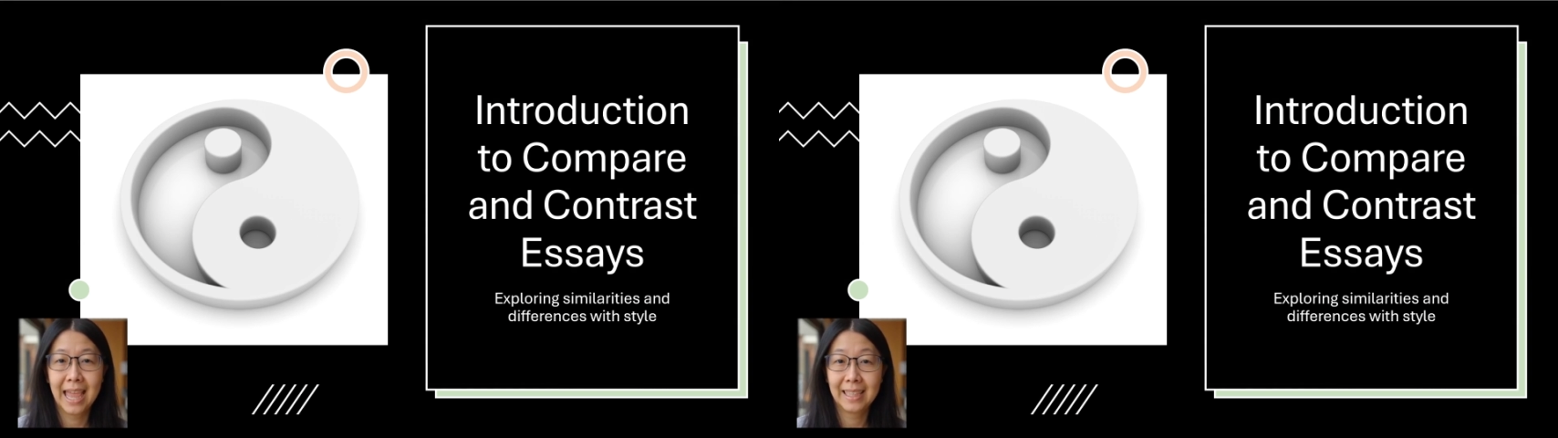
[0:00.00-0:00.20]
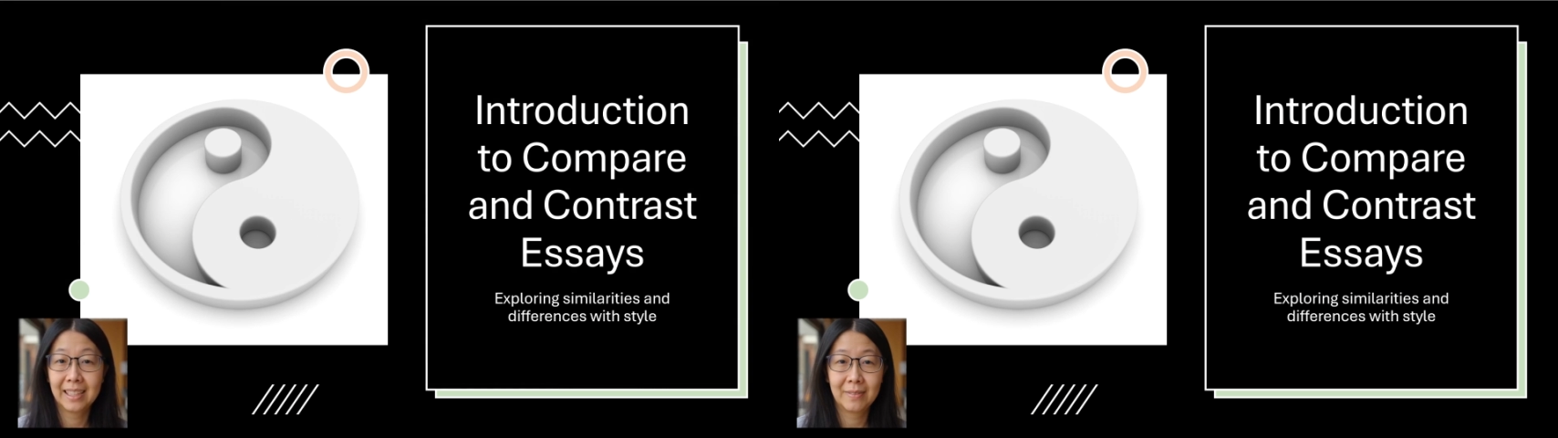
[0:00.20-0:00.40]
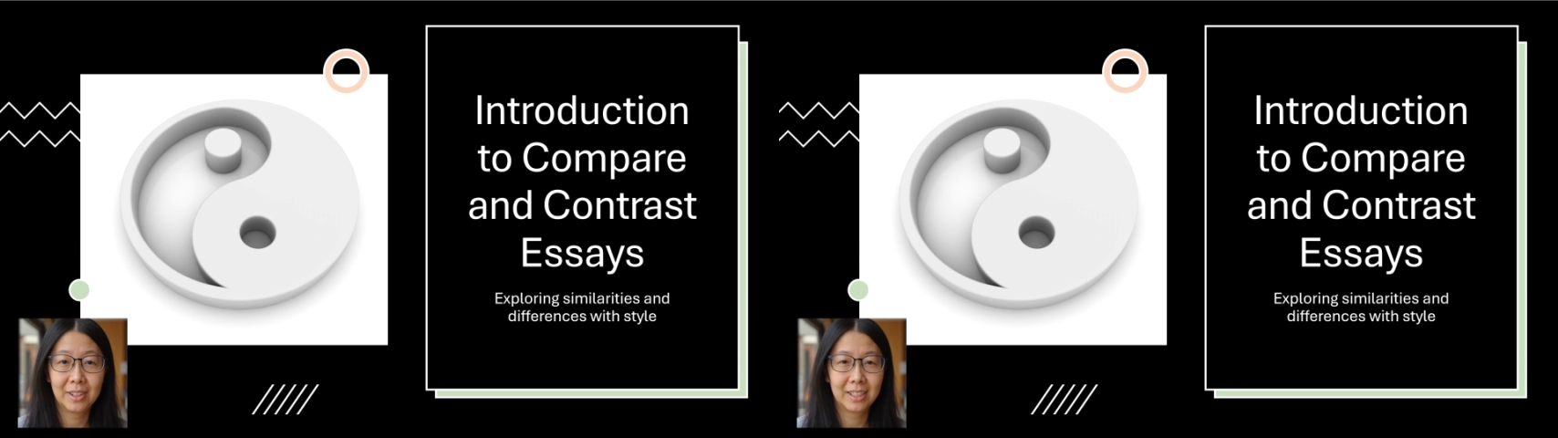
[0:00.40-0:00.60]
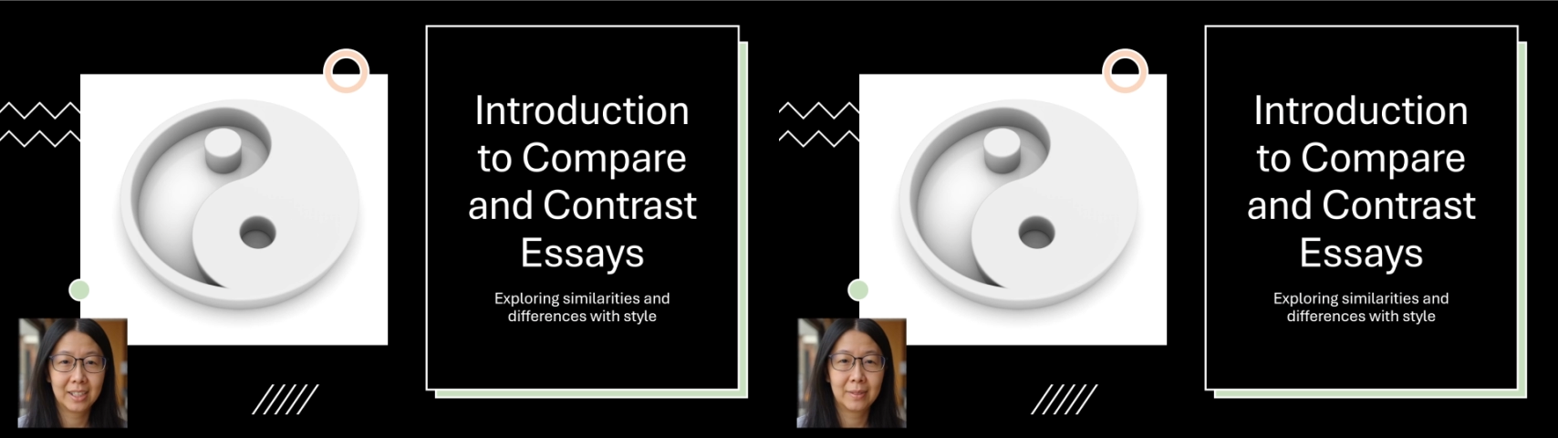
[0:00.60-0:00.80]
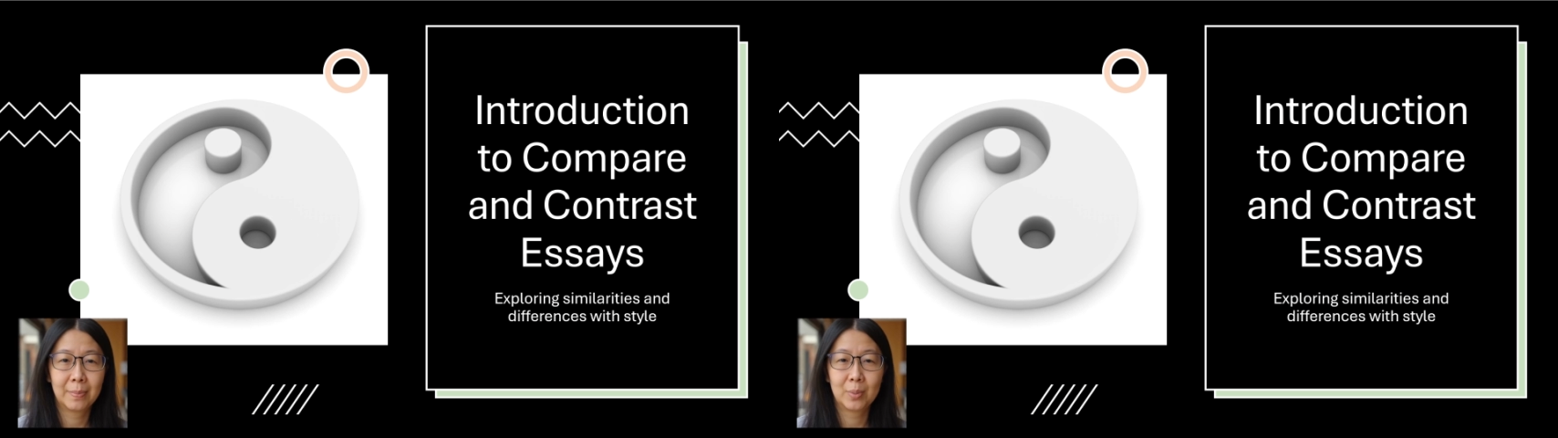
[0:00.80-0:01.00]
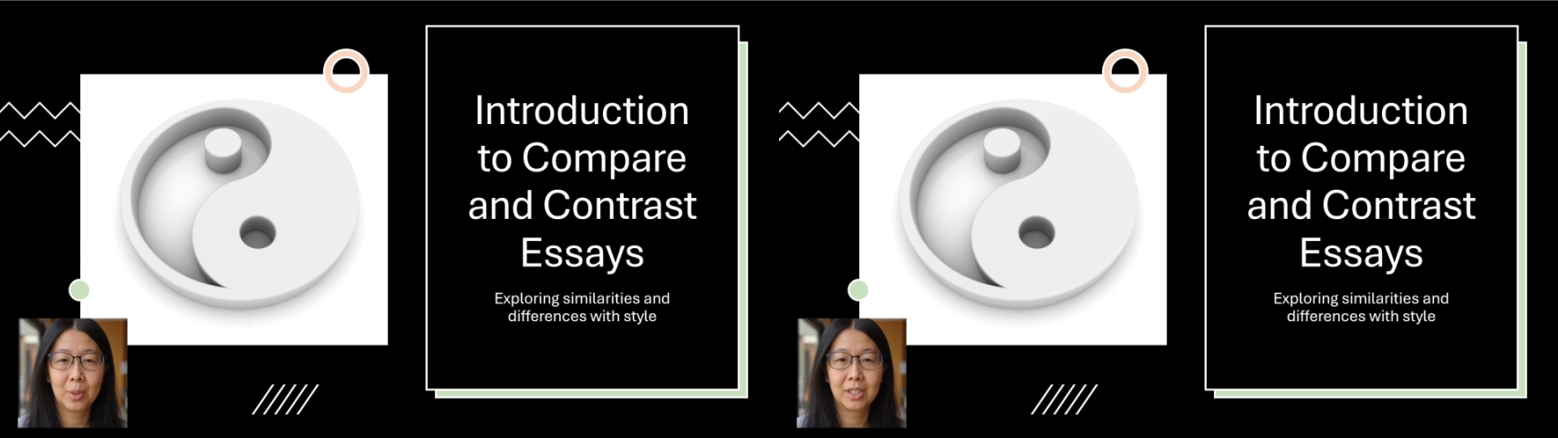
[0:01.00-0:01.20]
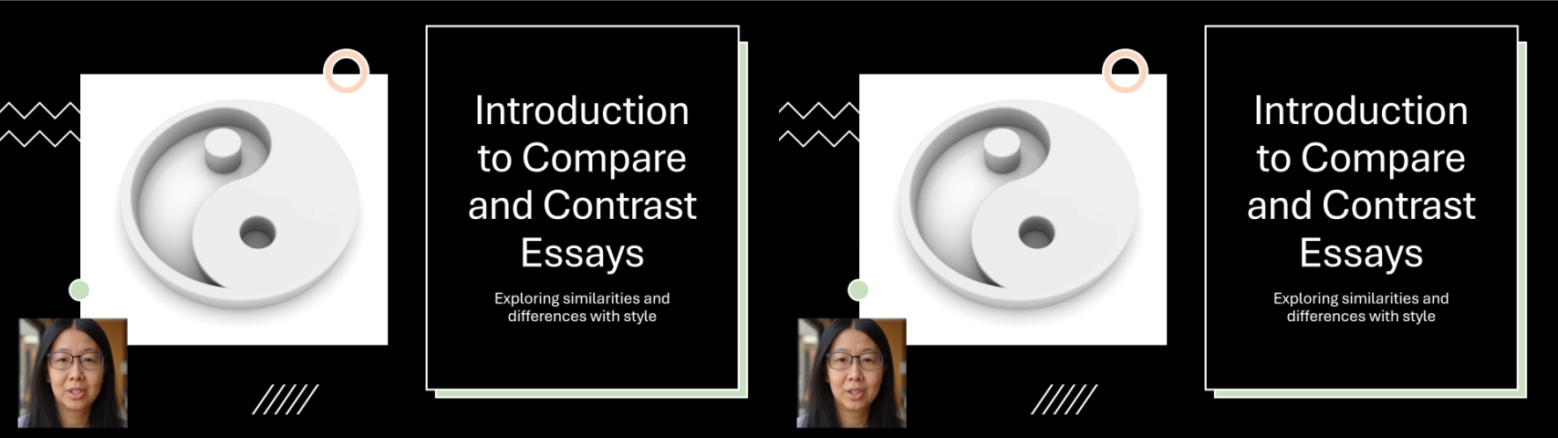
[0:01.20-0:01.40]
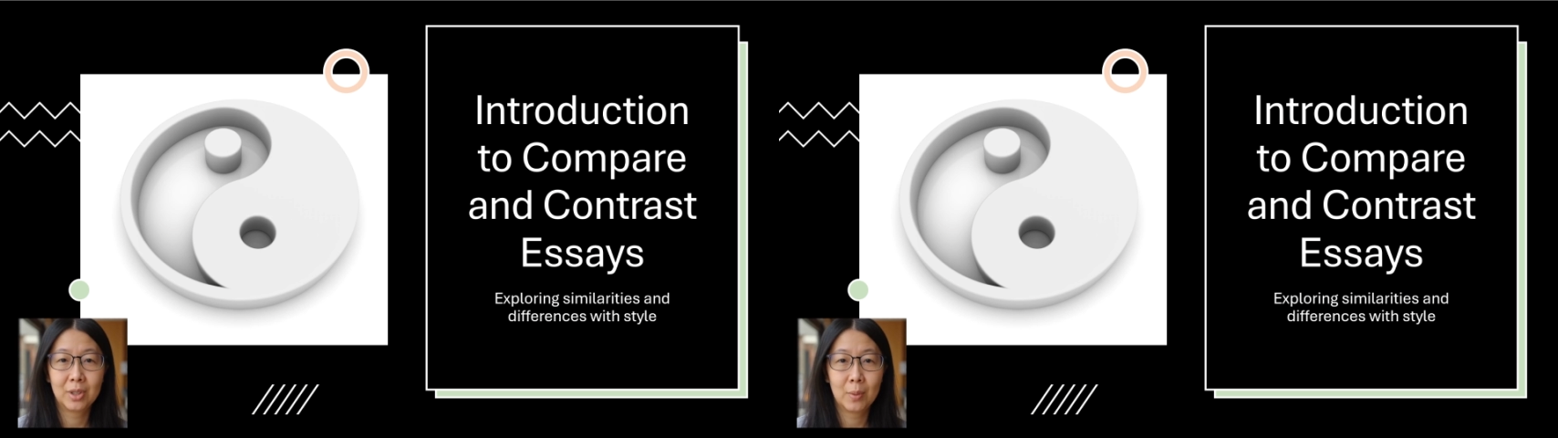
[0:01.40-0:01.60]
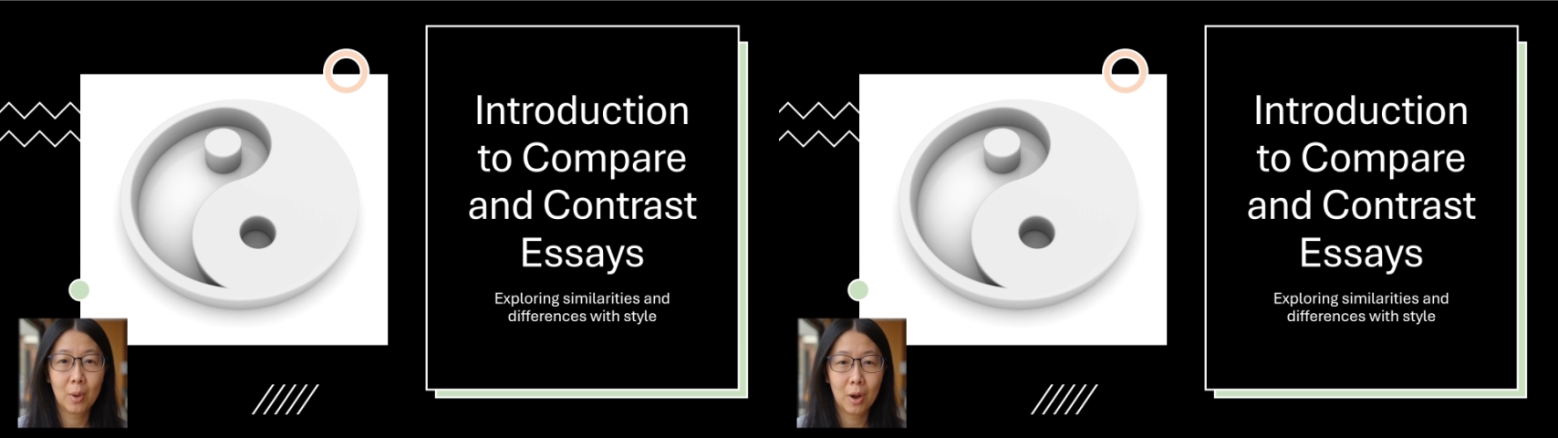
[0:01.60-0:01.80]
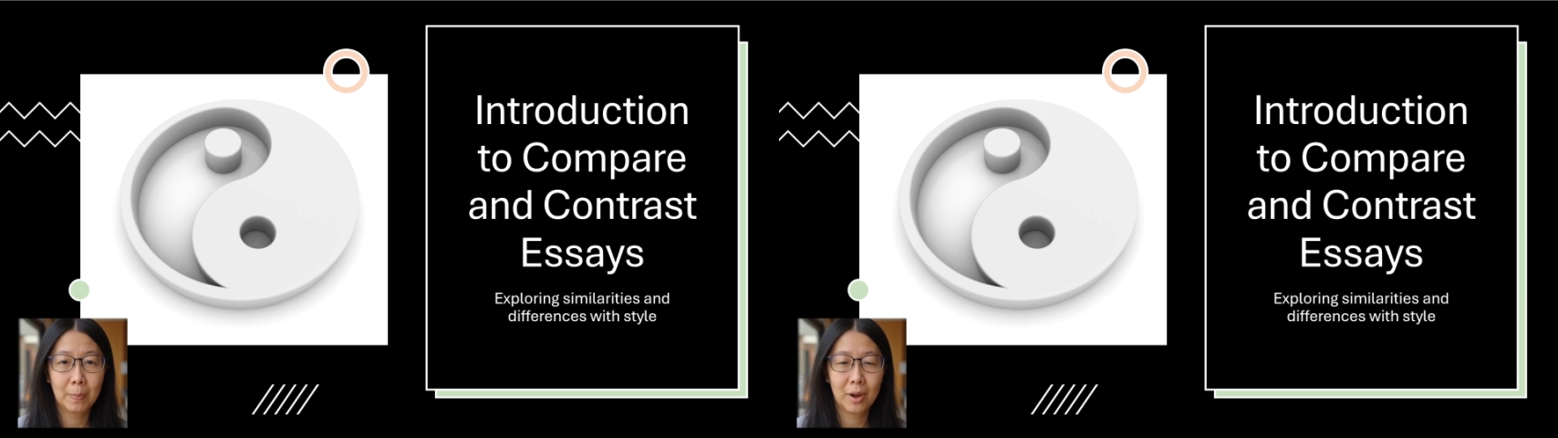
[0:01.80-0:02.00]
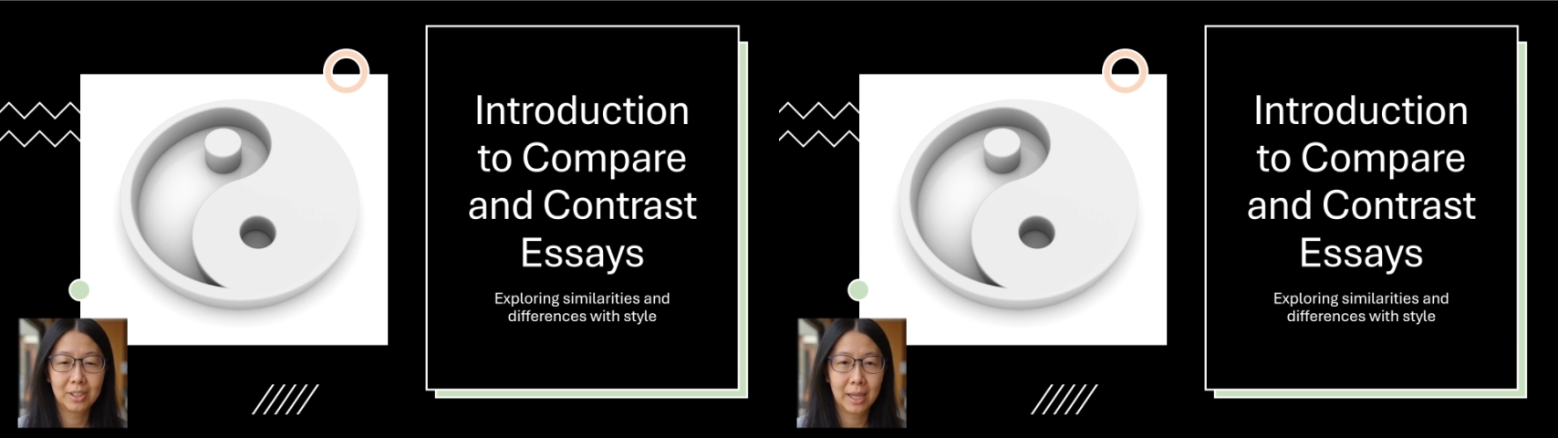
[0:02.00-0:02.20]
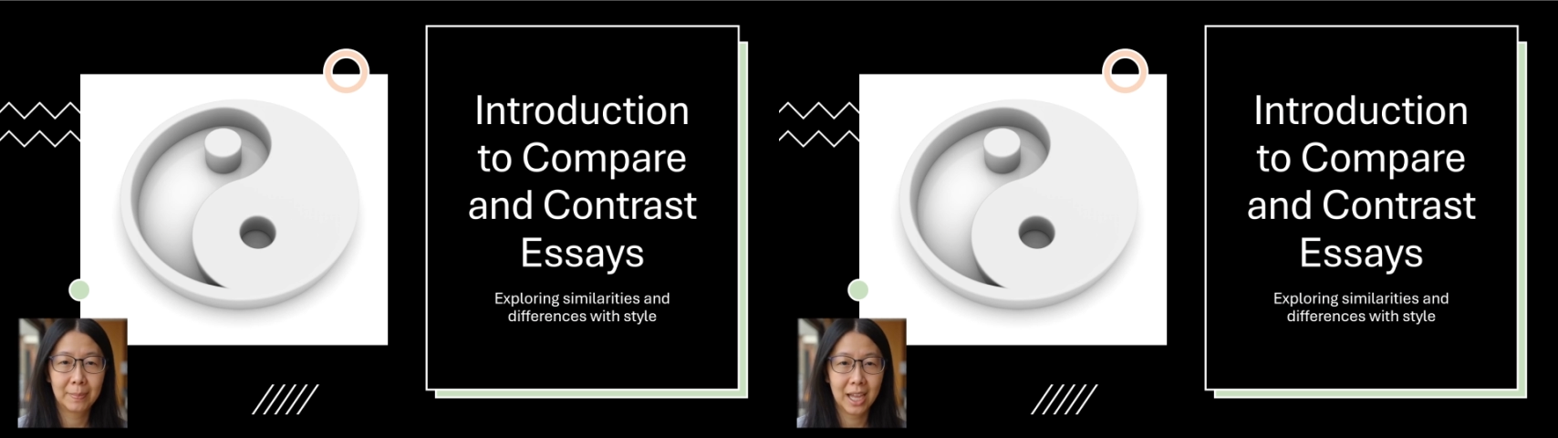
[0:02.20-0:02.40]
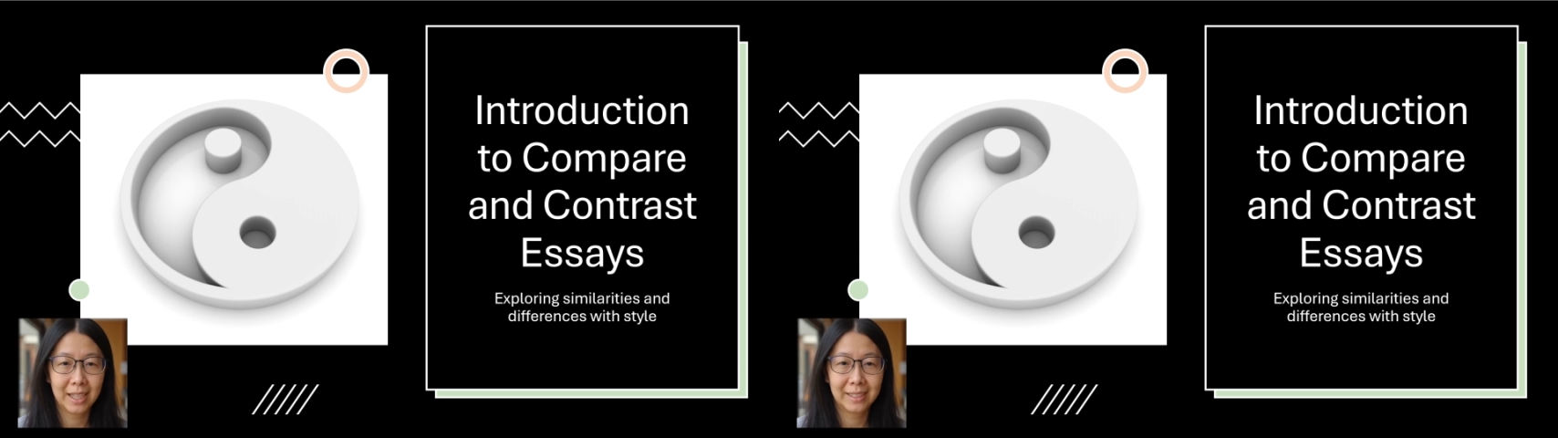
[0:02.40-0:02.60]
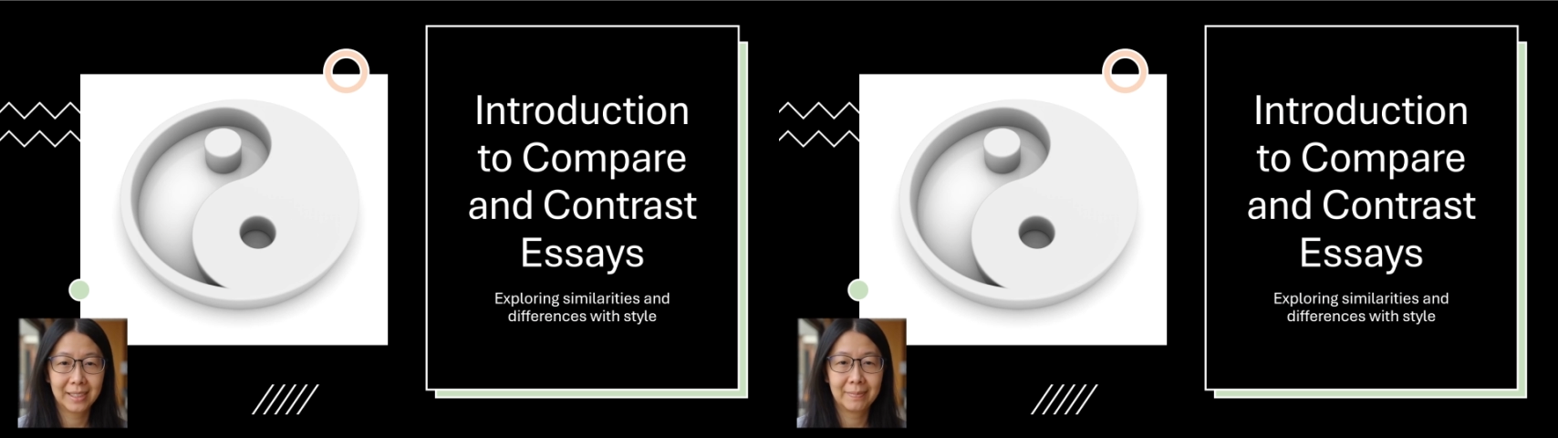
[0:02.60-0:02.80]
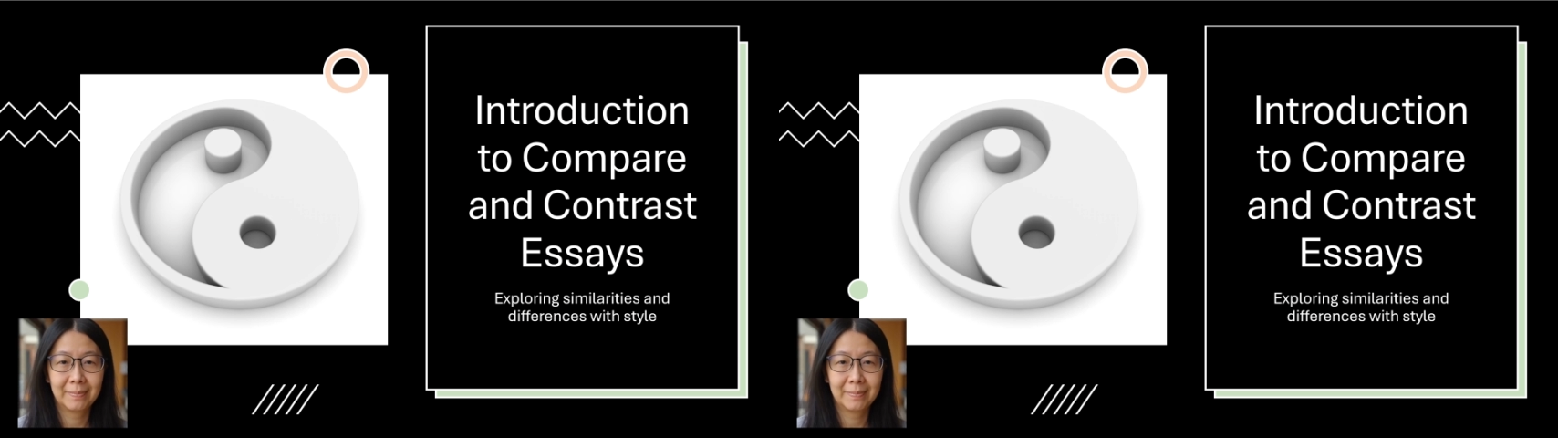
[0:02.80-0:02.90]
and differences between two or more subjects.